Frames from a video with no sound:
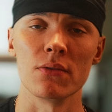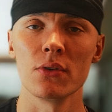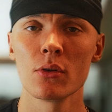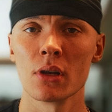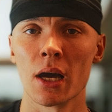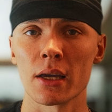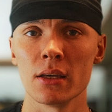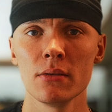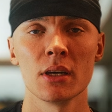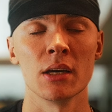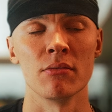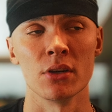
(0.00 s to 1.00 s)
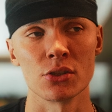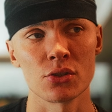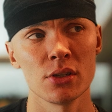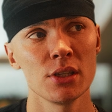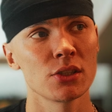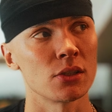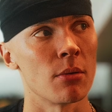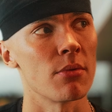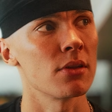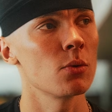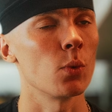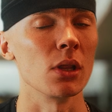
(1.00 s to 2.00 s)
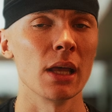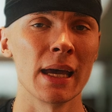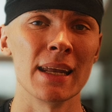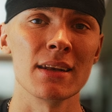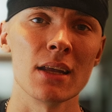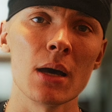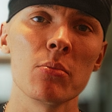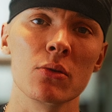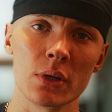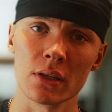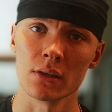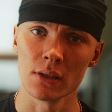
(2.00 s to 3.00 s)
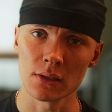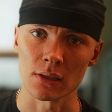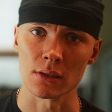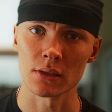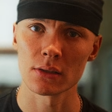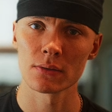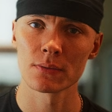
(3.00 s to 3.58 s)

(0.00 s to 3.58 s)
And if you're lucky, eventually something will end up looking decent.